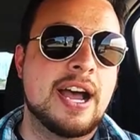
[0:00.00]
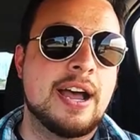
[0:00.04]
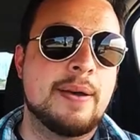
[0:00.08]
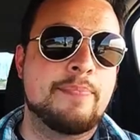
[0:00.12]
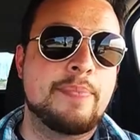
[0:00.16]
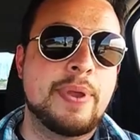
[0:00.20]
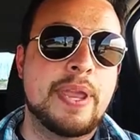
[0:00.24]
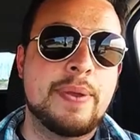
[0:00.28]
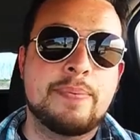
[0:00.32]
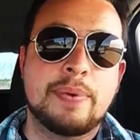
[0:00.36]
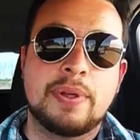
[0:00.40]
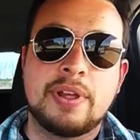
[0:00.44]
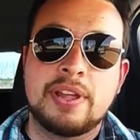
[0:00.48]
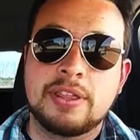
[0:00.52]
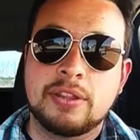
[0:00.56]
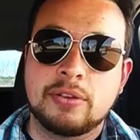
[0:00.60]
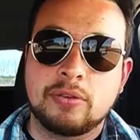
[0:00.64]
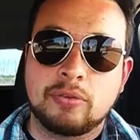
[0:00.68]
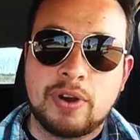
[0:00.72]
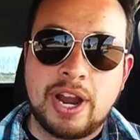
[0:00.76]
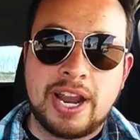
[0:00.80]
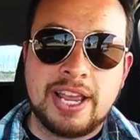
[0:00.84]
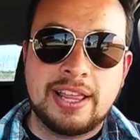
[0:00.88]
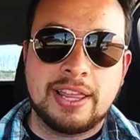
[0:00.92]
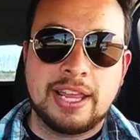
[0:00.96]
people on the
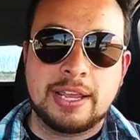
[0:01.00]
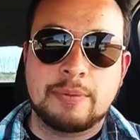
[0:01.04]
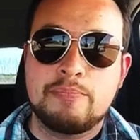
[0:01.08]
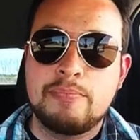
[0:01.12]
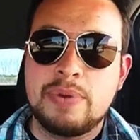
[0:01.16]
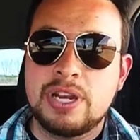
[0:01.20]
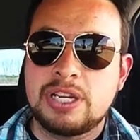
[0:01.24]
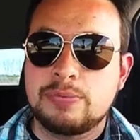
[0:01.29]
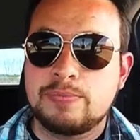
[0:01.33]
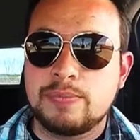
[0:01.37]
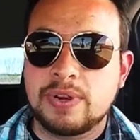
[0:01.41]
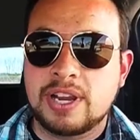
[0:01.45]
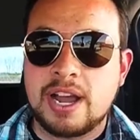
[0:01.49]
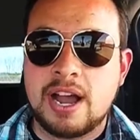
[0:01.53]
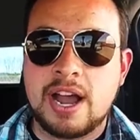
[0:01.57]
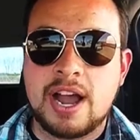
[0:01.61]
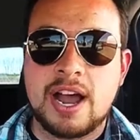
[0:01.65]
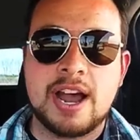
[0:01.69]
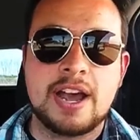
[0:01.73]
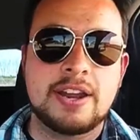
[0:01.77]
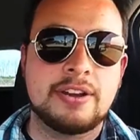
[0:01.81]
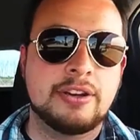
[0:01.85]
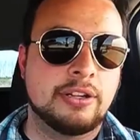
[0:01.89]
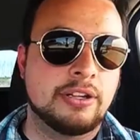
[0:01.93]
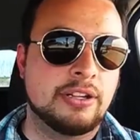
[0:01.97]
right like Mitch
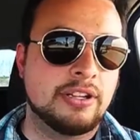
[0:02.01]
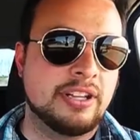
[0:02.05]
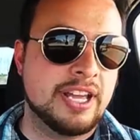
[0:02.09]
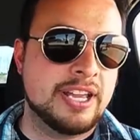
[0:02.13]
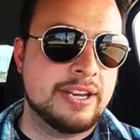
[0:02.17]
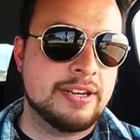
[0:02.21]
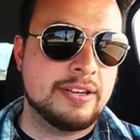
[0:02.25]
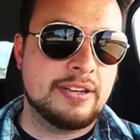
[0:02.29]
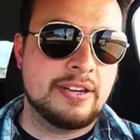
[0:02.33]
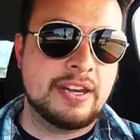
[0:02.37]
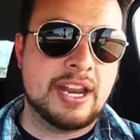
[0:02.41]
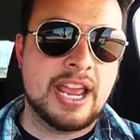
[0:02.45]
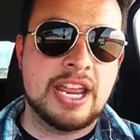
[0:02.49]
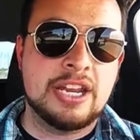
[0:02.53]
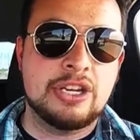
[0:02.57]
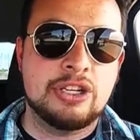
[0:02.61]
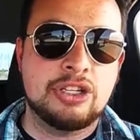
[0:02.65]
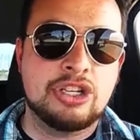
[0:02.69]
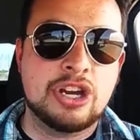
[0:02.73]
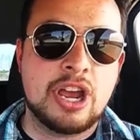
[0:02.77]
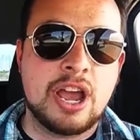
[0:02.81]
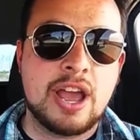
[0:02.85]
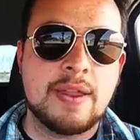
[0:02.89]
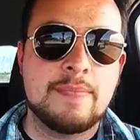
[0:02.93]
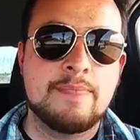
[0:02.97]
McConnell and
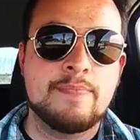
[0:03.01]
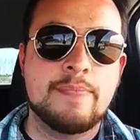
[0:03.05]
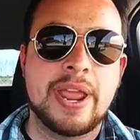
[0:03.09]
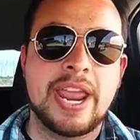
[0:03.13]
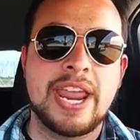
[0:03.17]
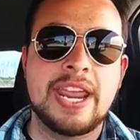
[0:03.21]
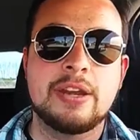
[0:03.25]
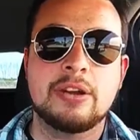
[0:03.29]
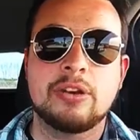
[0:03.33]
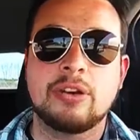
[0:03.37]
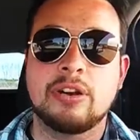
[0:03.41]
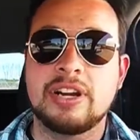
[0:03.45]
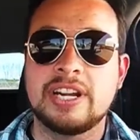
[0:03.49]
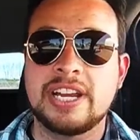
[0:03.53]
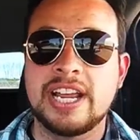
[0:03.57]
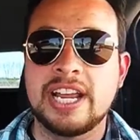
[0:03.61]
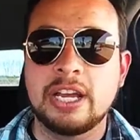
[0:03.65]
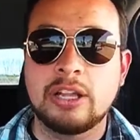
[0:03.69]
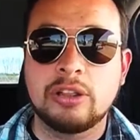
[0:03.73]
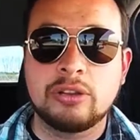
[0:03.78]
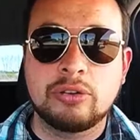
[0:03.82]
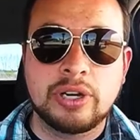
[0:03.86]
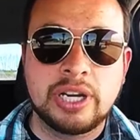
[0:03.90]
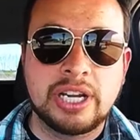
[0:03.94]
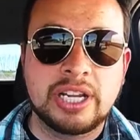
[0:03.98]
John Boehner and
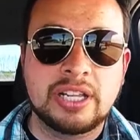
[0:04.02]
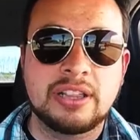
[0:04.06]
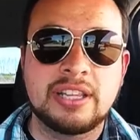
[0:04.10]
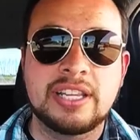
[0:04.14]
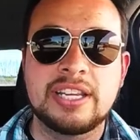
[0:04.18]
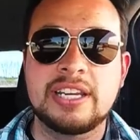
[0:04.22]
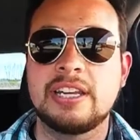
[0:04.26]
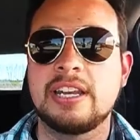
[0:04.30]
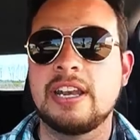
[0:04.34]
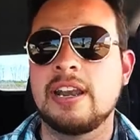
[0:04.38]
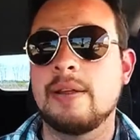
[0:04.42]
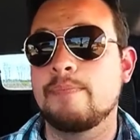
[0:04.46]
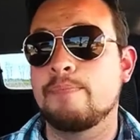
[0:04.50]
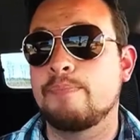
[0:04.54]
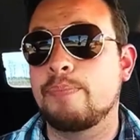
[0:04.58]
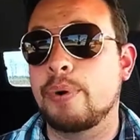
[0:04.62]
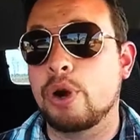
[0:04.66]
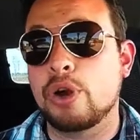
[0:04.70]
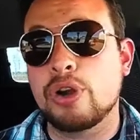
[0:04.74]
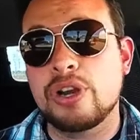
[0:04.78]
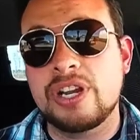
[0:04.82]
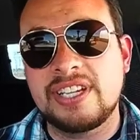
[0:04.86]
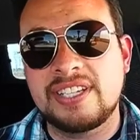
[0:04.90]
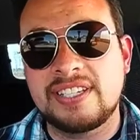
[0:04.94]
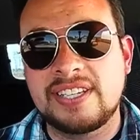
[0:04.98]
Hillary Clinton and
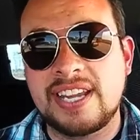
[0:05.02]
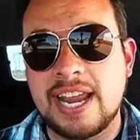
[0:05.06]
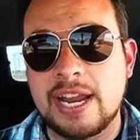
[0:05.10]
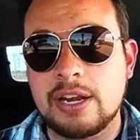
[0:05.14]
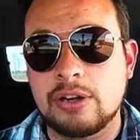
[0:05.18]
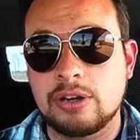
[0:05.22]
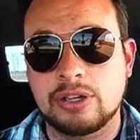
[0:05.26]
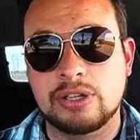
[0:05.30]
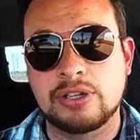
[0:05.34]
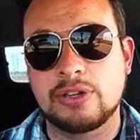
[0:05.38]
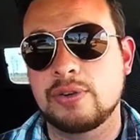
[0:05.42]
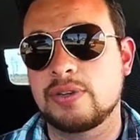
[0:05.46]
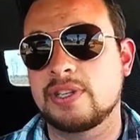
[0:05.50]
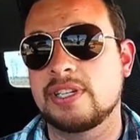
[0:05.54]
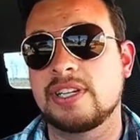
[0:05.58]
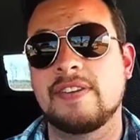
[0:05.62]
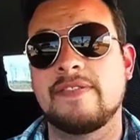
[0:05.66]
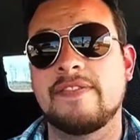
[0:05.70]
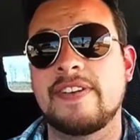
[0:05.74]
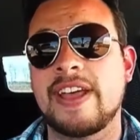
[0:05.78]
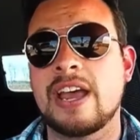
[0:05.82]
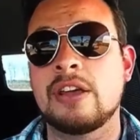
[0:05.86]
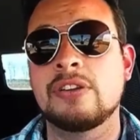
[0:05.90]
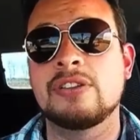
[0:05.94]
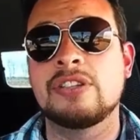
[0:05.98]
Bernie Sanders, who's an
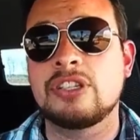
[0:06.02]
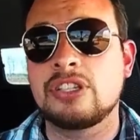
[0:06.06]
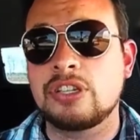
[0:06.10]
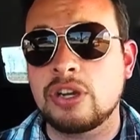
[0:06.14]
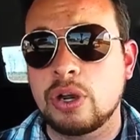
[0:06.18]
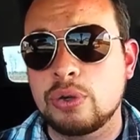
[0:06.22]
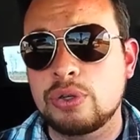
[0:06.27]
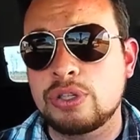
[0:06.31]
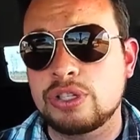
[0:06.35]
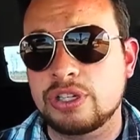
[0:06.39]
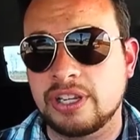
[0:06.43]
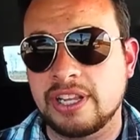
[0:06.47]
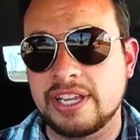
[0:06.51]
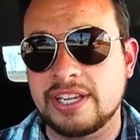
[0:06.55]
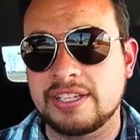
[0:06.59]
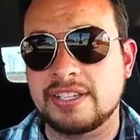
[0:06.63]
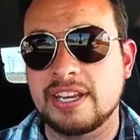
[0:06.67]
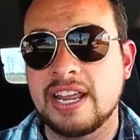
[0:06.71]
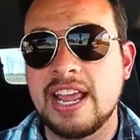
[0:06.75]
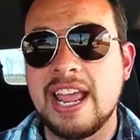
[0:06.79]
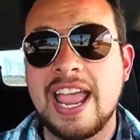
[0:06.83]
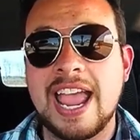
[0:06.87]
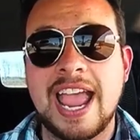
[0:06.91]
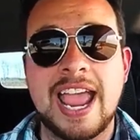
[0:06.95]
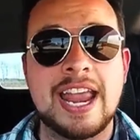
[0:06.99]
avowed socialist
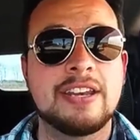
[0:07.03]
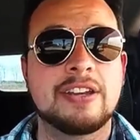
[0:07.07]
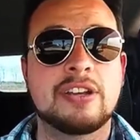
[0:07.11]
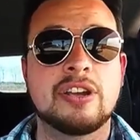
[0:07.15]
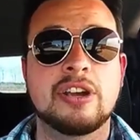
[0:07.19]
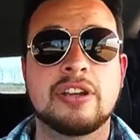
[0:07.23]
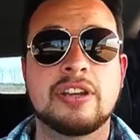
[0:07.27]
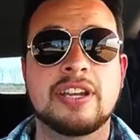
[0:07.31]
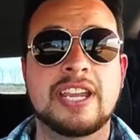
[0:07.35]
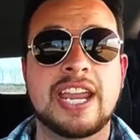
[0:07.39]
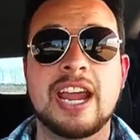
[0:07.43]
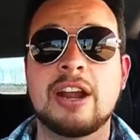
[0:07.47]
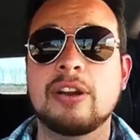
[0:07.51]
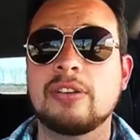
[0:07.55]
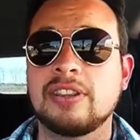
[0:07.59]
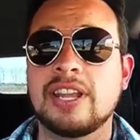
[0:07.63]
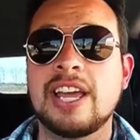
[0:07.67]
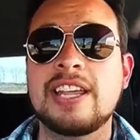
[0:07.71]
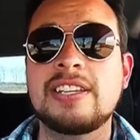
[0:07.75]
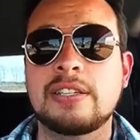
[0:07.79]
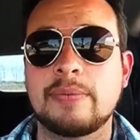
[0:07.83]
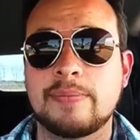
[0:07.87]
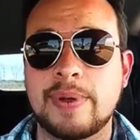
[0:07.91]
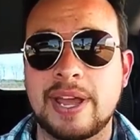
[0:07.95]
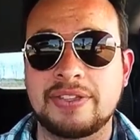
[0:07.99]
and could care
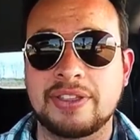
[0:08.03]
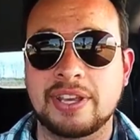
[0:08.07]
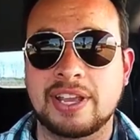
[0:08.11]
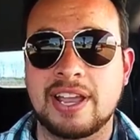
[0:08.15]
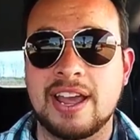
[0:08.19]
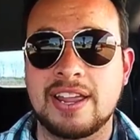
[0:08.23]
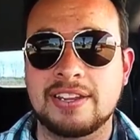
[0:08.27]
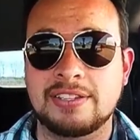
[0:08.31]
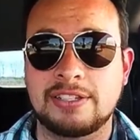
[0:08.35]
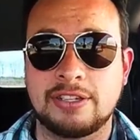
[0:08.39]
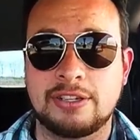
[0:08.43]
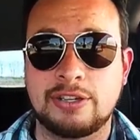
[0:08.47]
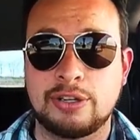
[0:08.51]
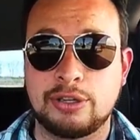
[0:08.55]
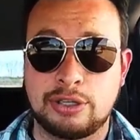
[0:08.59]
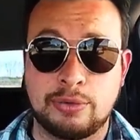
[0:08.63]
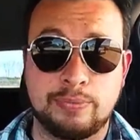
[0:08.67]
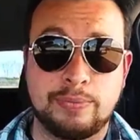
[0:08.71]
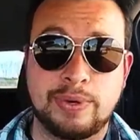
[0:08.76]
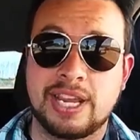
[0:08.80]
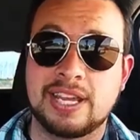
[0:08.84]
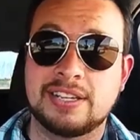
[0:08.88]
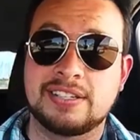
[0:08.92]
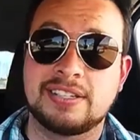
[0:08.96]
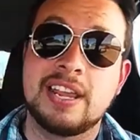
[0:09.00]
less about the Constitution
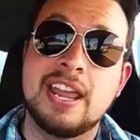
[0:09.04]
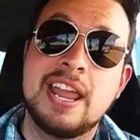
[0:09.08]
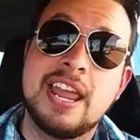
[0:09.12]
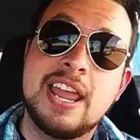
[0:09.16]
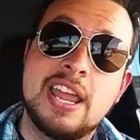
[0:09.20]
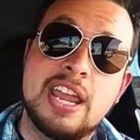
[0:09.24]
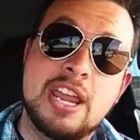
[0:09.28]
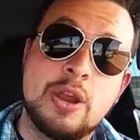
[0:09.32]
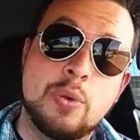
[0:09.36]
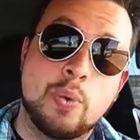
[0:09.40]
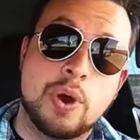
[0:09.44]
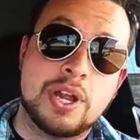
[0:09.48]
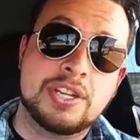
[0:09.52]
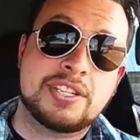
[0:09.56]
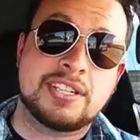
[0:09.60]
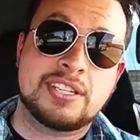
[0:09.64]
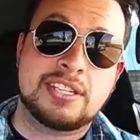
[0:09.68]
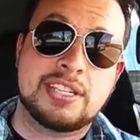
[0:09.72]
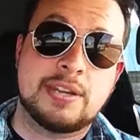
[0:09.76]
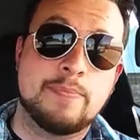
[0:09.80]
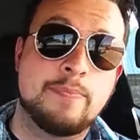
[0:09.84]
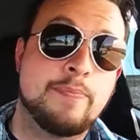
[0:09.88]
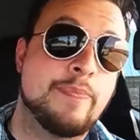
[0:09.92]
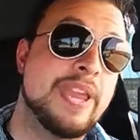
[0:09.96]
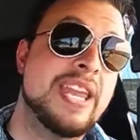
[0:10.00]
because he wants us
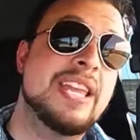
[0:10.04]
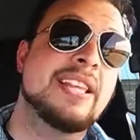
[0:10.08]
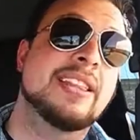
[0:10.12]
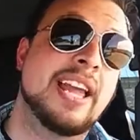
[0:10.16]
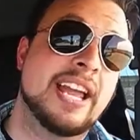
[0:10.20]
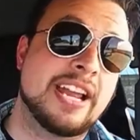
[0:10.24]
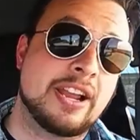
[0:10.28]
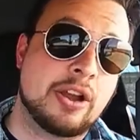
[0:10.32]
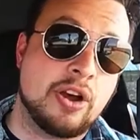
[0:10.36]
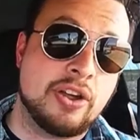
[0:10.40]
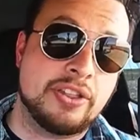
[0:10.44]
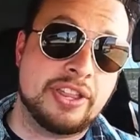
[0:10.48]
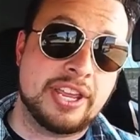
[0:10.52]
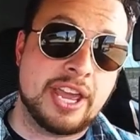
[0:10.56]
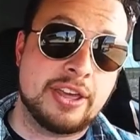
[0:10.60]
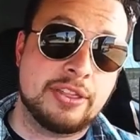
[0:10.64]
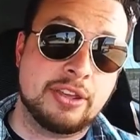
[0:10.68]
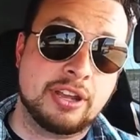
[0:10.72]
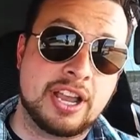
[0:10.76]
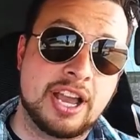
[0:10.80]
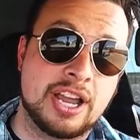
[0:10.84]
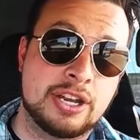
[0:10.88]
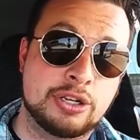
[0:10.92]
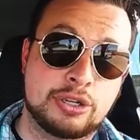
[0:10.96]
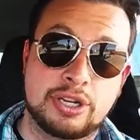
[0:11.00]
to be like all the other
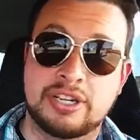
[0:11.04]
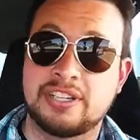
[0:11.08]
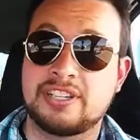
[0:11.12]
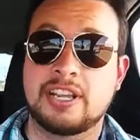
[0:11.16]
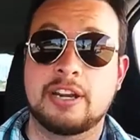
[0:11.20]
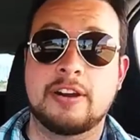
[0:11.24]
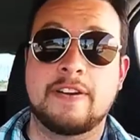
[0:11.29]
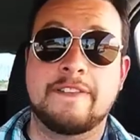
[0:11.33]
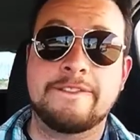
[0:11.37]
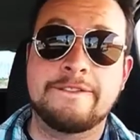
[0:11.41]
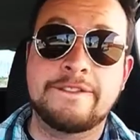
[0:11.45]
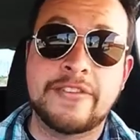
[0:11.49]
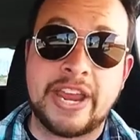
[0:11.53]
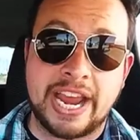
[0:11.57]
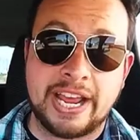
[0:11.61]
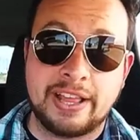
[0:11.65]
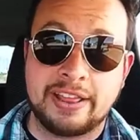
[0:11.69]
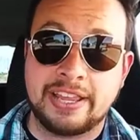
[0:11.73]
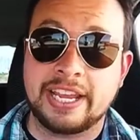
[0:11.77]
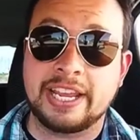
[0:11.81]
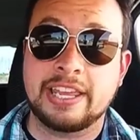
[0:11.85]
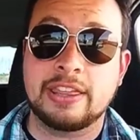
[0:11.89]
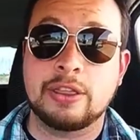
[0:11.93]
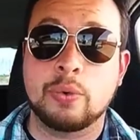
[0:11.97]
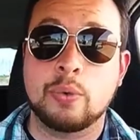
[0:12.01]
countries that are
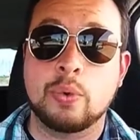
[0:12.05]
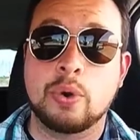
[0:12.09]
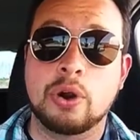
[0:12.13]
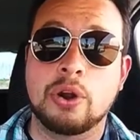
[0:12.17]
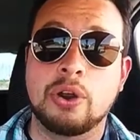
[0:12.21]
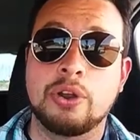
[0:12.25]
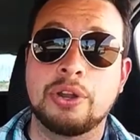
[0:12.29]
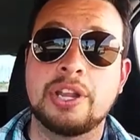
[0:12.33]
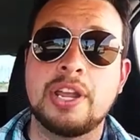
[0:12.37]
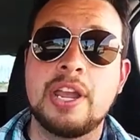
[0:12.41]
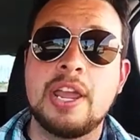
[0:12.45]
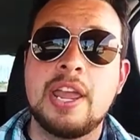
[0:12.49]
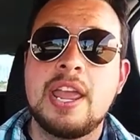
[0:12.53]
failing in the world,